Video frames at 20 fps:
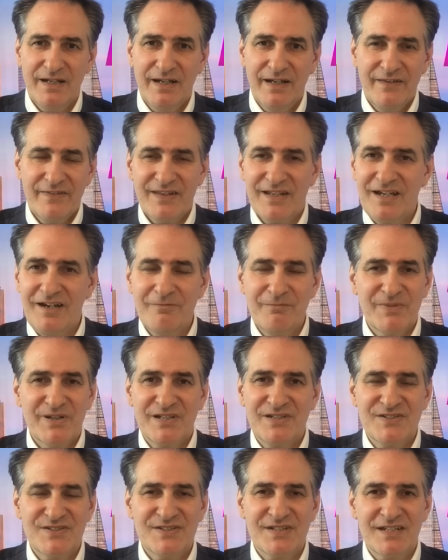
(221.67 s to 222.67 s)
The government
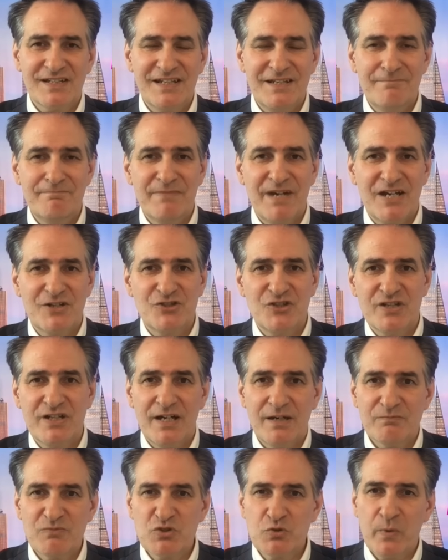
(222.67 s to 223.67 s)
can suddenly magic
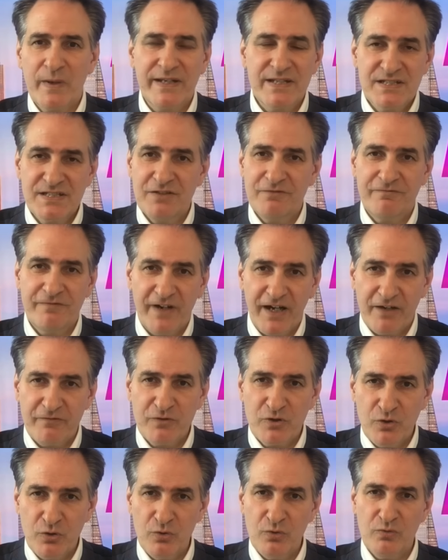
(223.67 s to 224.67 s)
up 25
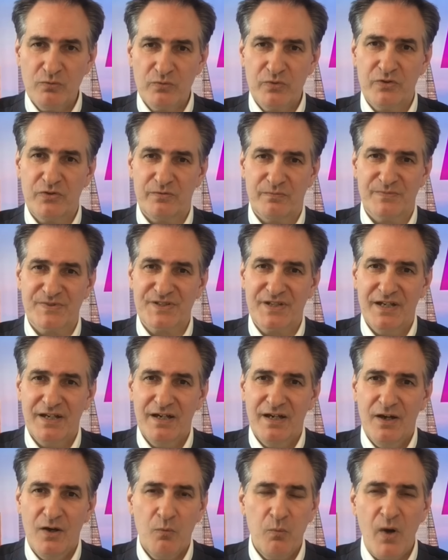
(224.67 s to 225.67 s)
courtrooms,
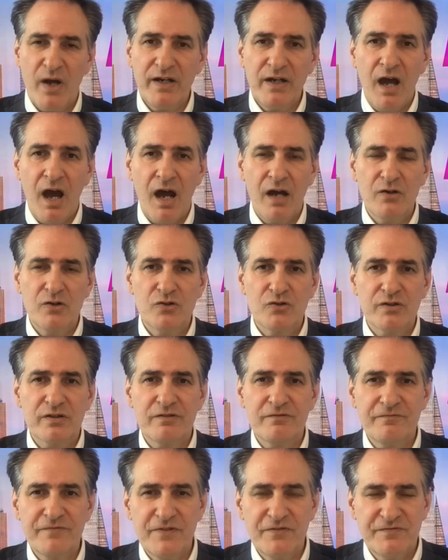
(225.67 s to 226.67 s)

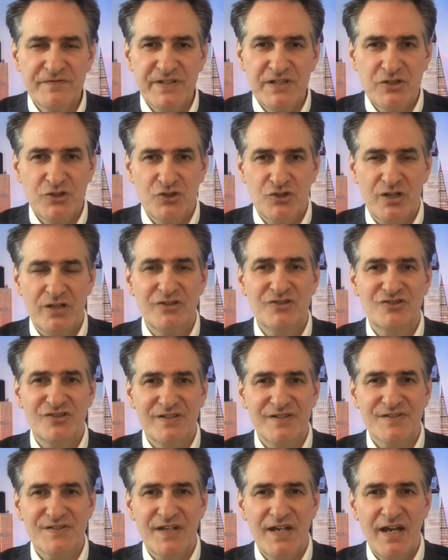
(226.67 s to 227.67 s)
150
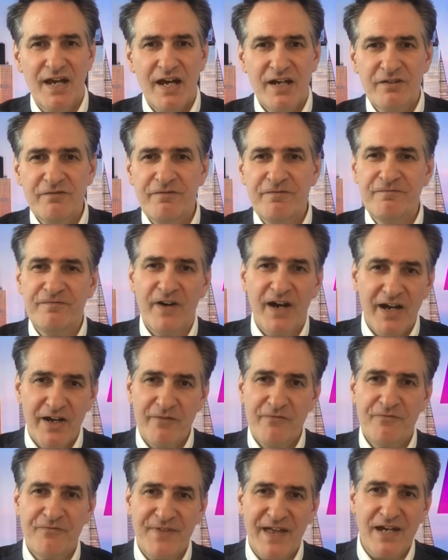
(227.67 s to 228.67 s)
judges, and
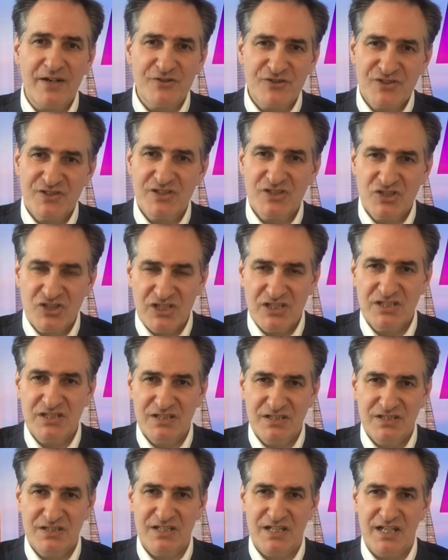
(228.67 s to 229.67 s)
5,000
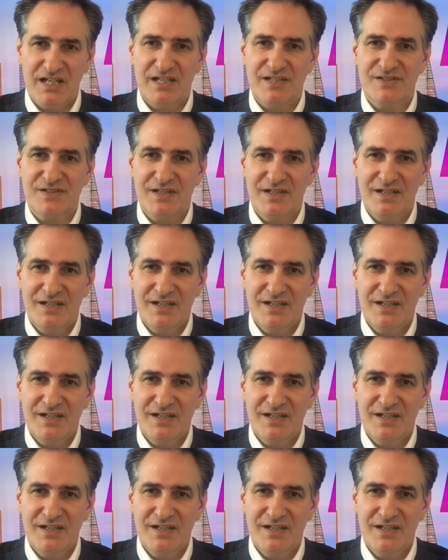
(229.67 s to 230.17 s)
sitting days.